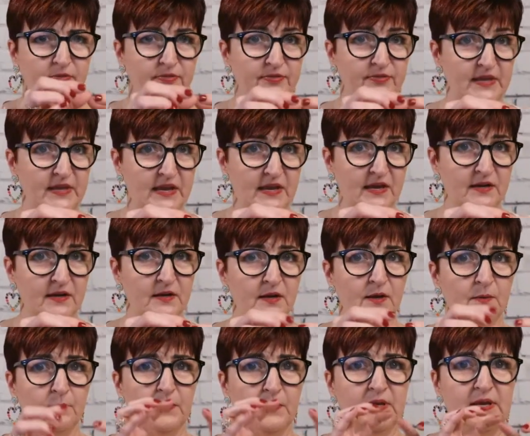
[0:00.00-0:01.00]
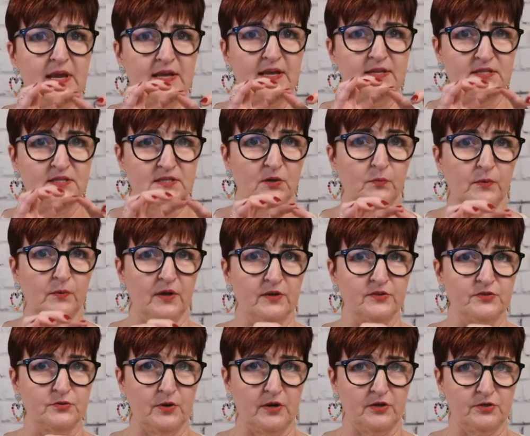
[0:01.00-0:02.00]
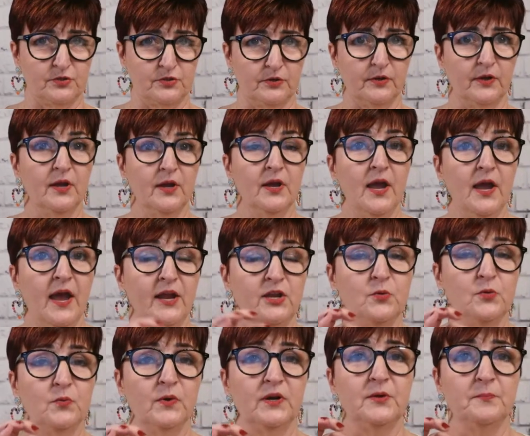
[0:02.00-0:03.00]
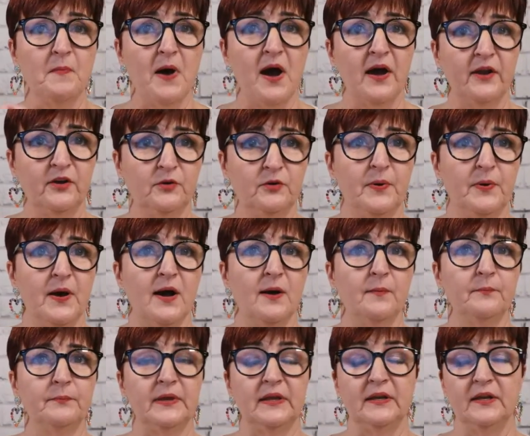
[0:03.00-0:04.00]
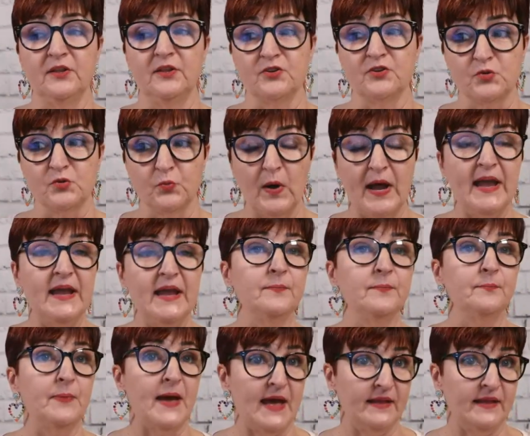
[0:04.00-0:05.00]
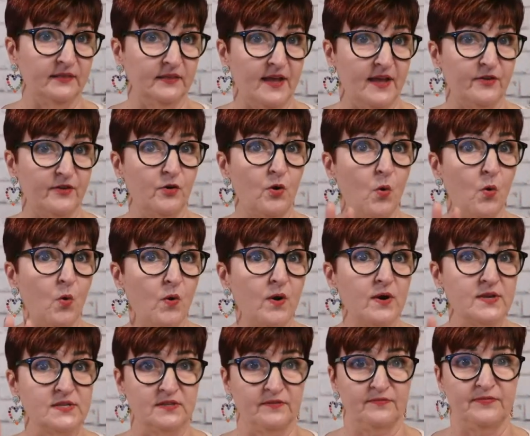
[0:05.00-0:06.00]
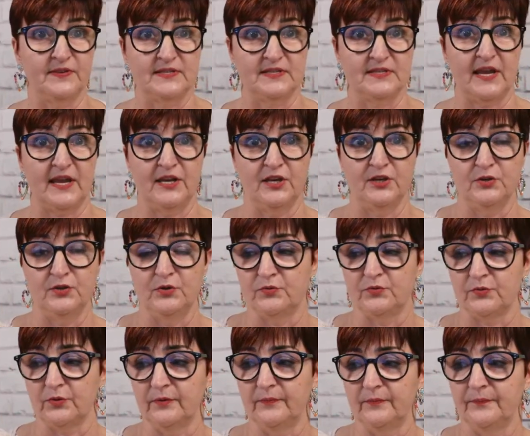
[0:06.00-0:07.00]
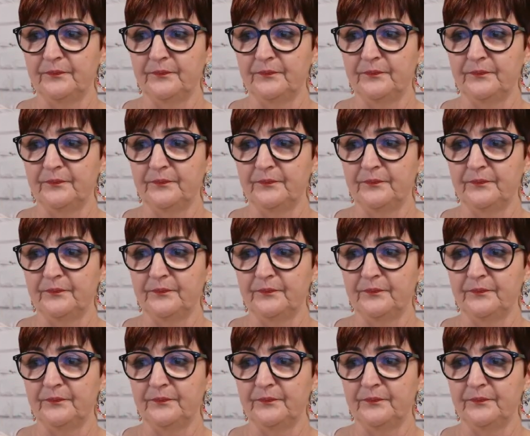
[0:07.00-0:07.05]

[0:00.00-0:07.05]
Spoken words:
thin, but yet still well structured. And you want a modern pump in either suede, patent leather, or a sophisticated neutral.